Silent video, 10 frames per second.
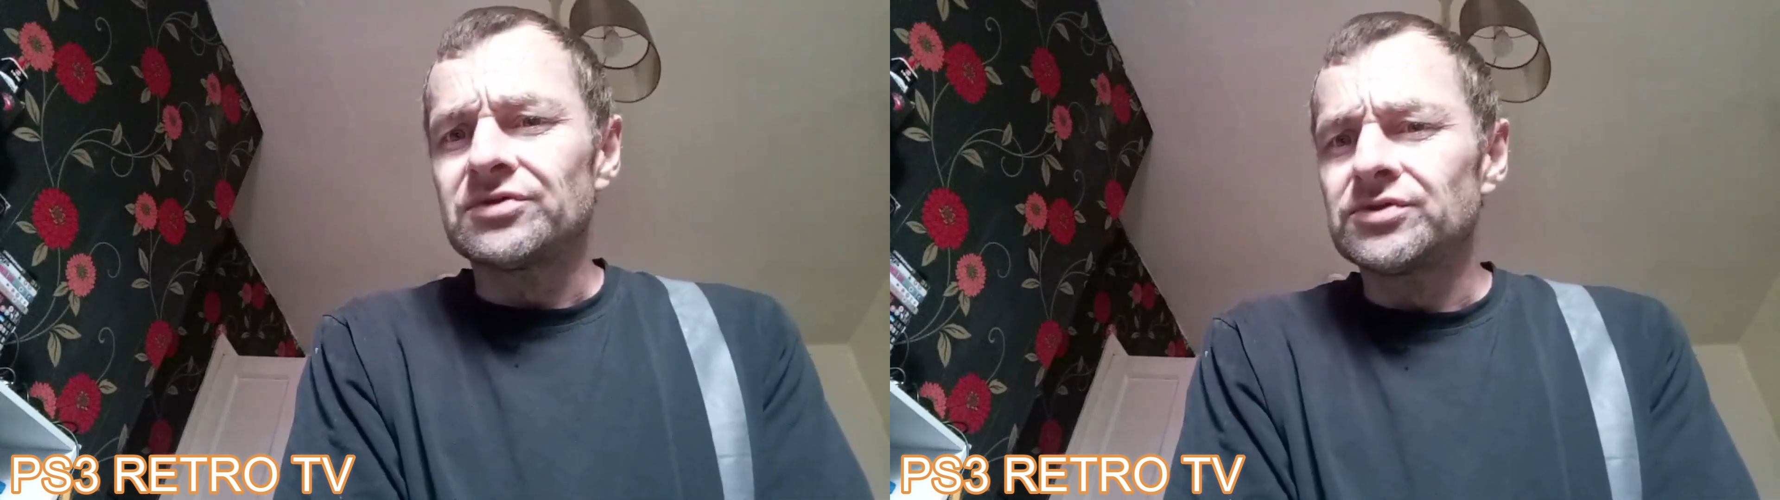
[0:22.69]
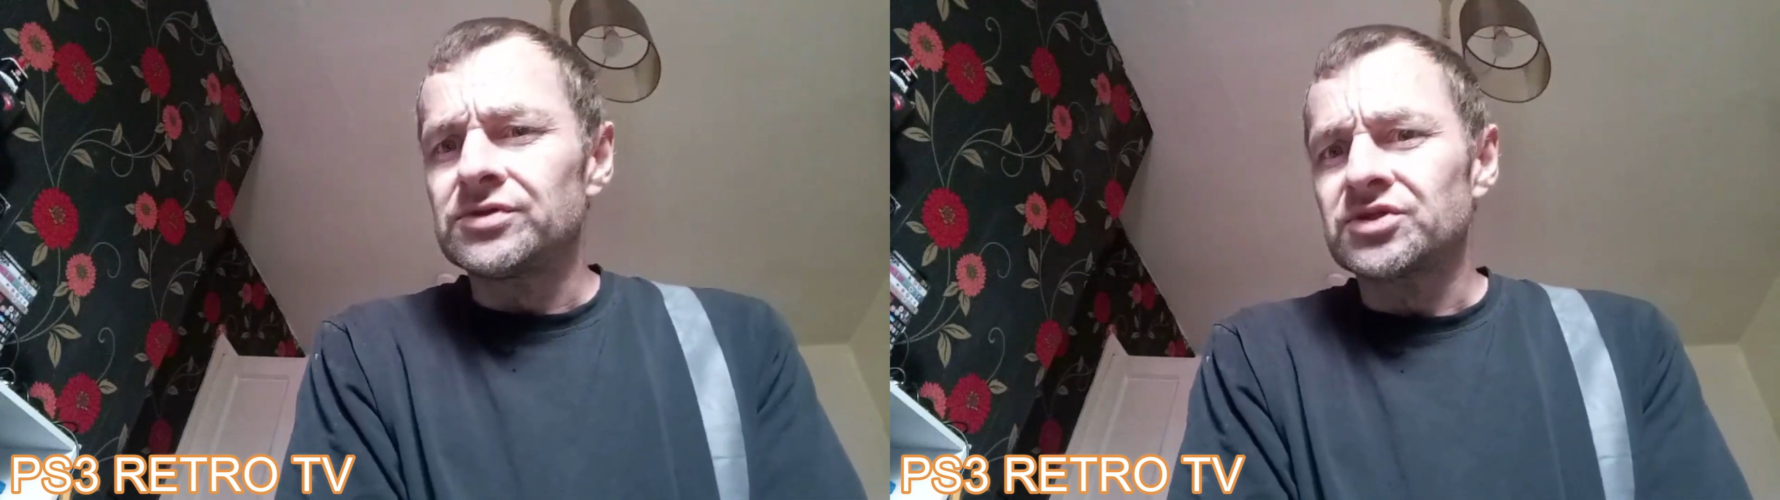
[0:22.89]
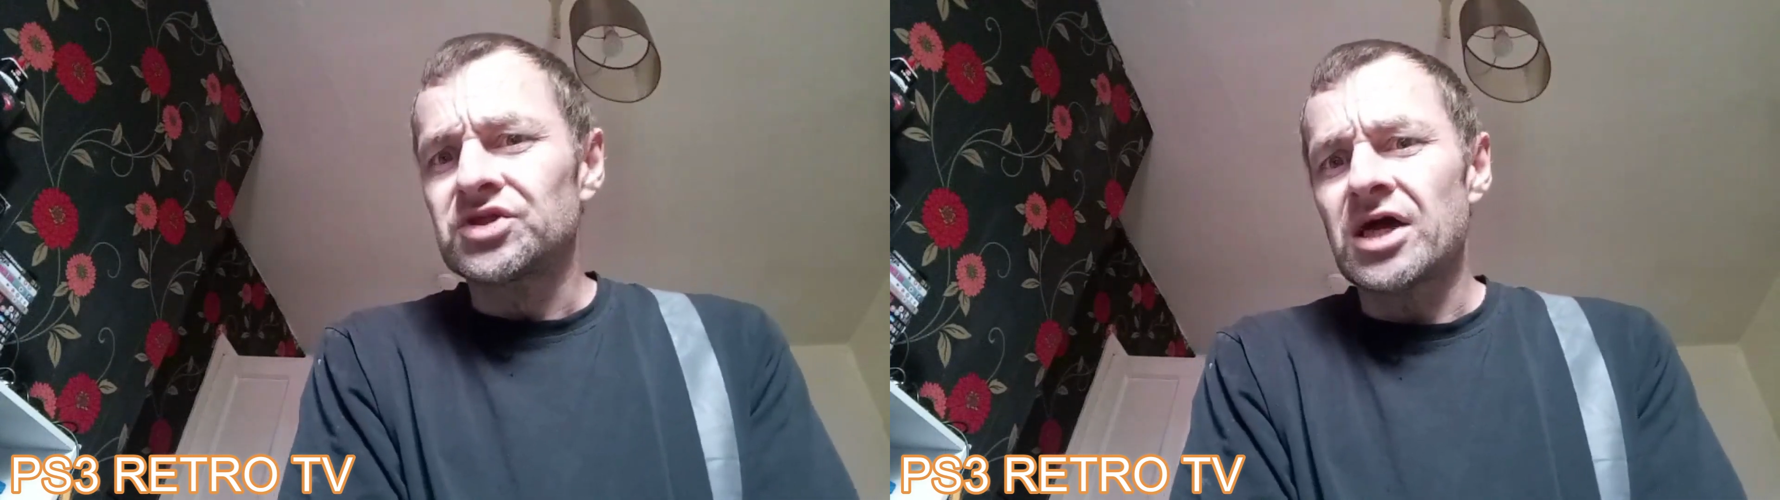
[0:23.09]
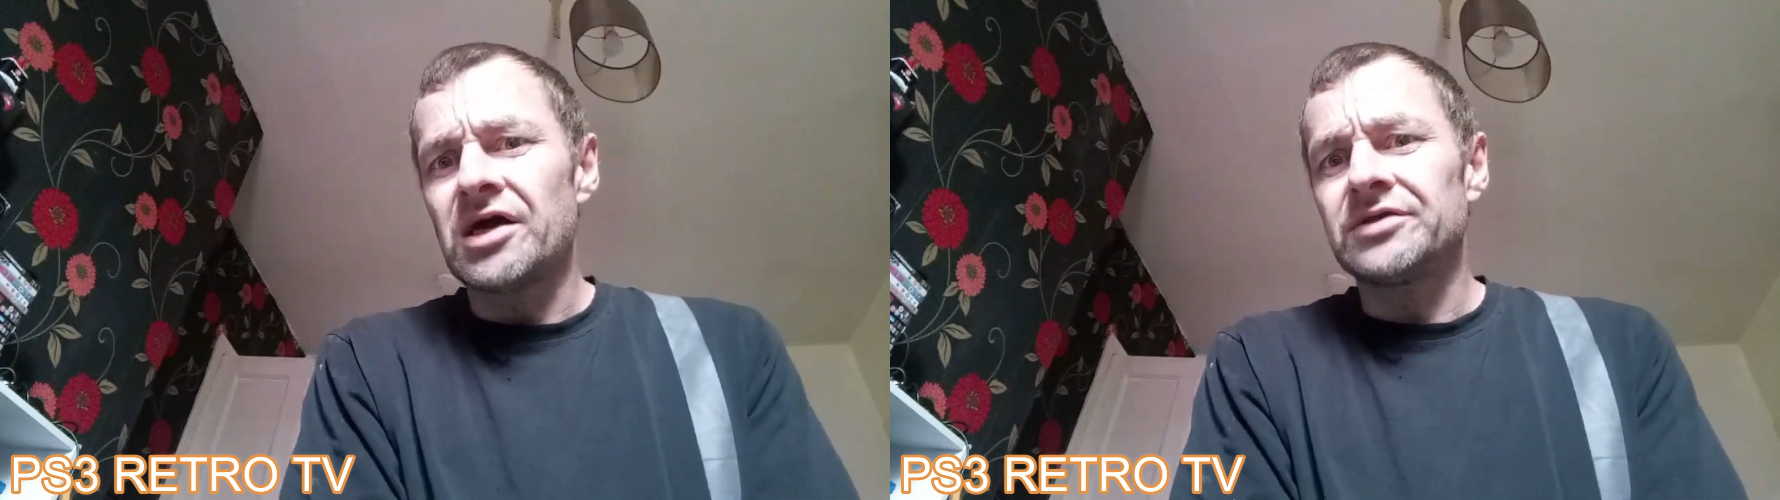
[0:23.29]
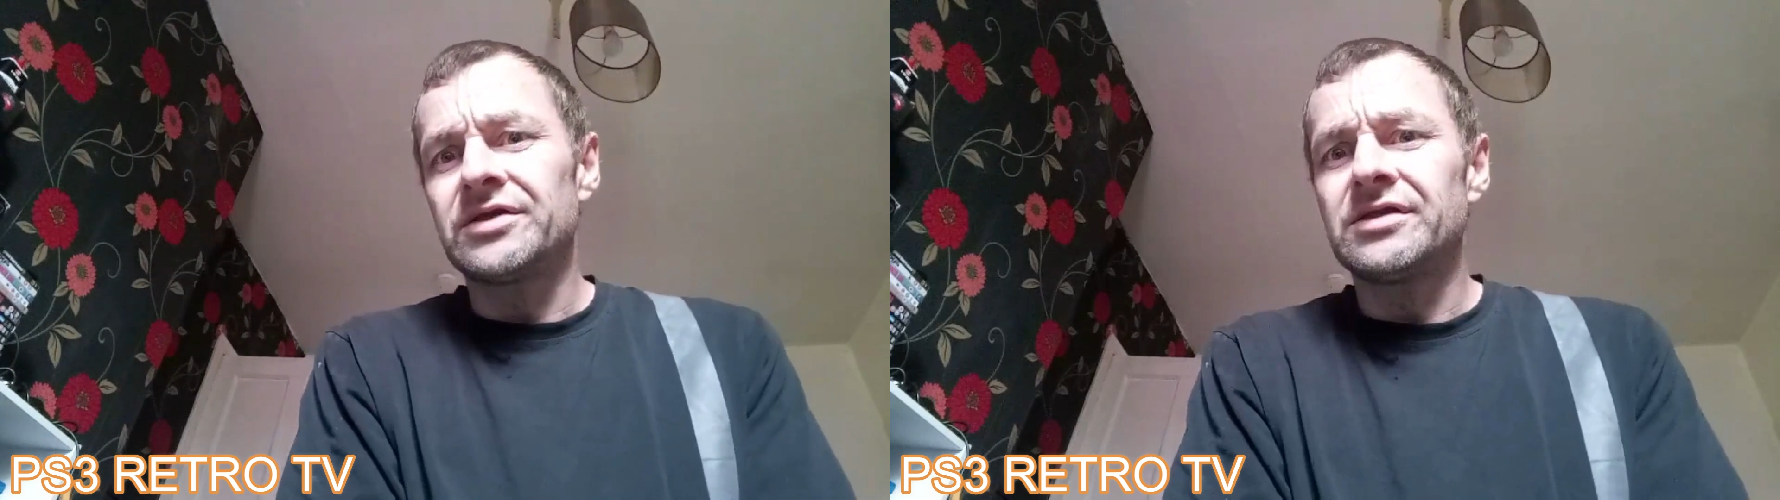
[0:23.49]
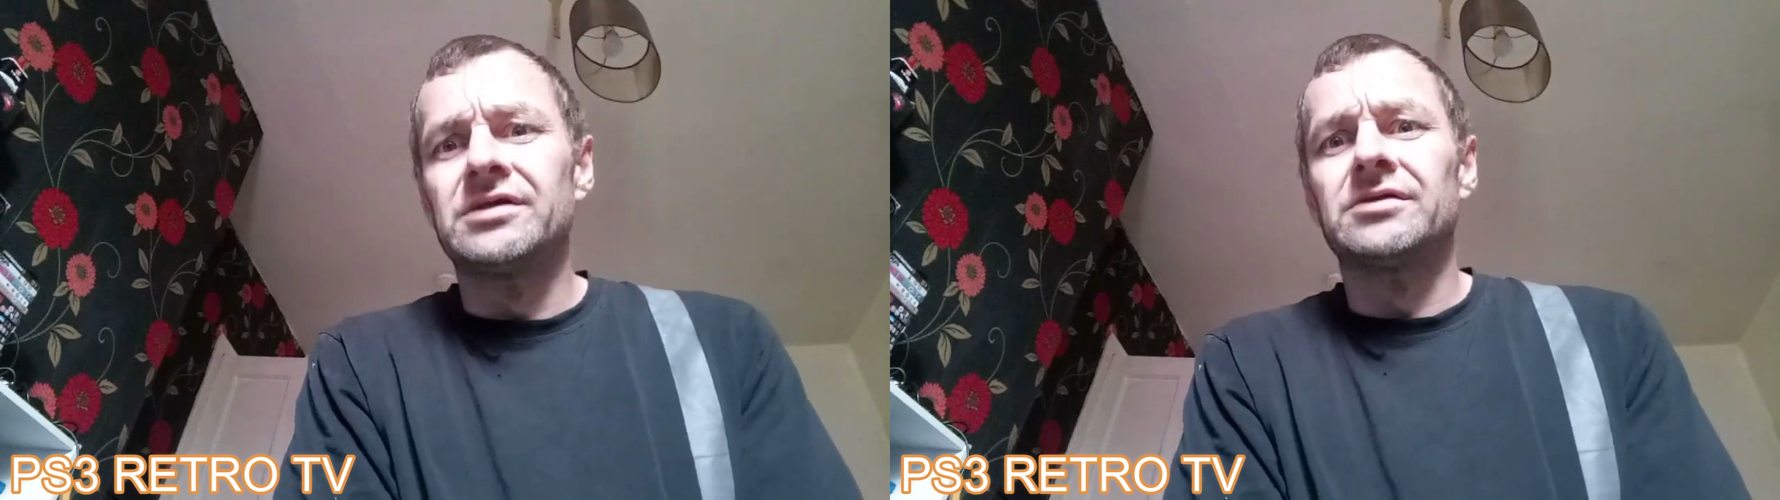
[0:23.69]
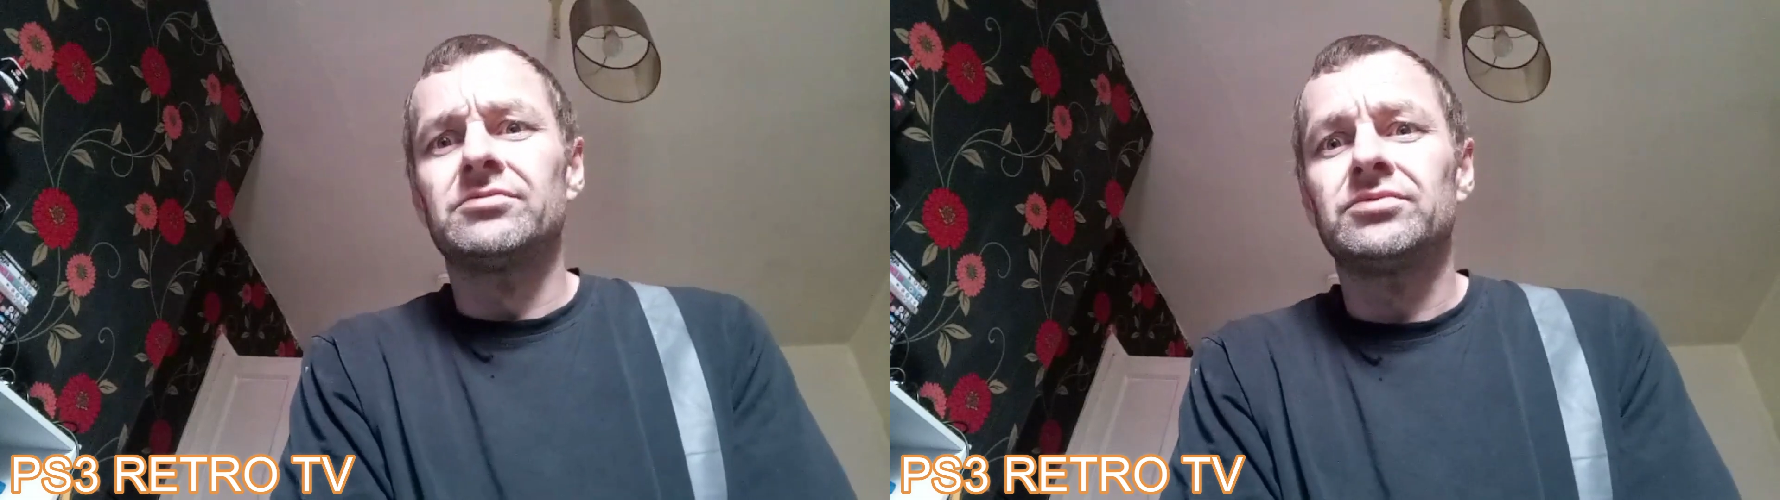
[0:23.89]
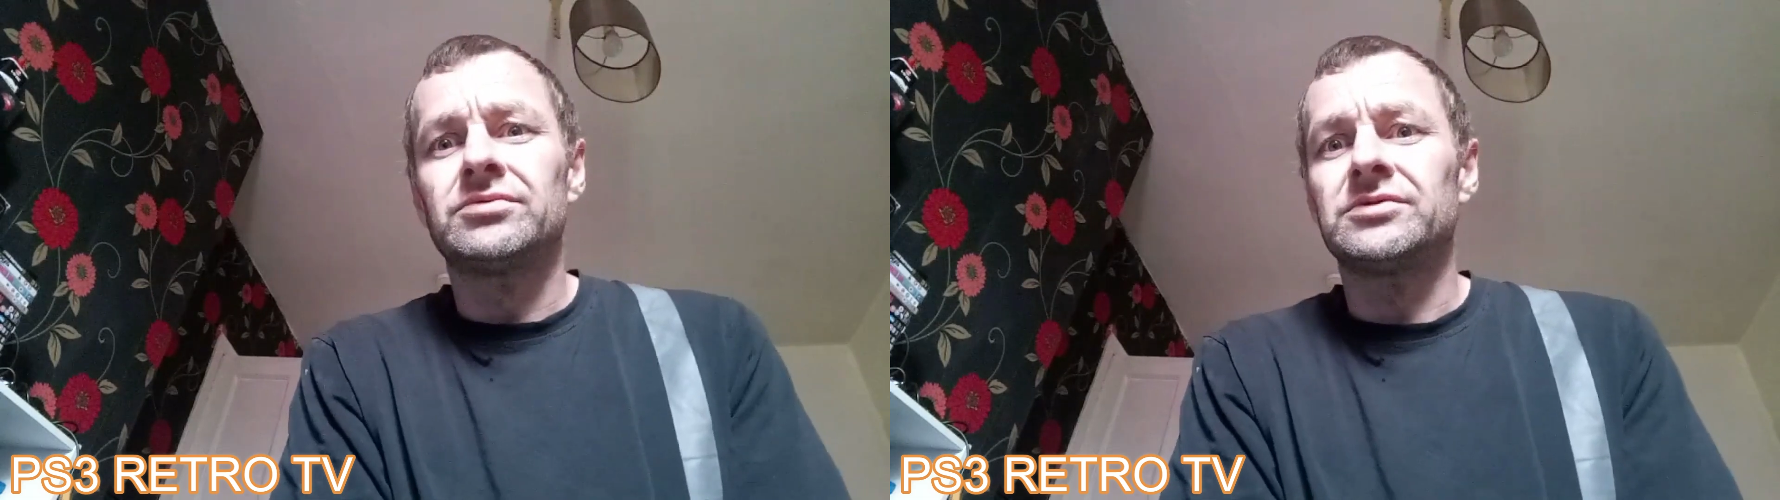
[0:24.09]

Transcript: on Saturday there,